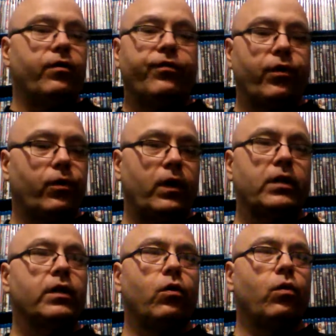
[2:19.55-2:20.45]
For a
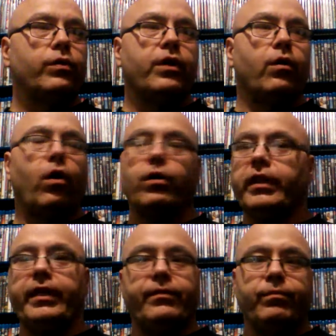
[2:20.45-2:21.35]
little,
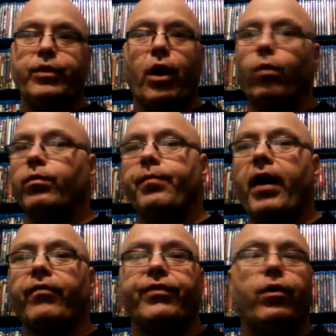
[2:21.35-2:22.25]
hardly known
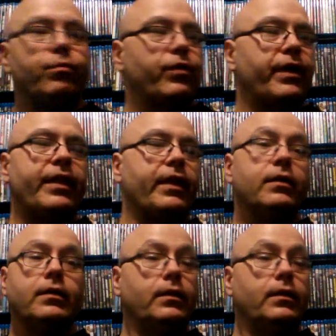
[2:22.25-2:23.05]
about film or anything.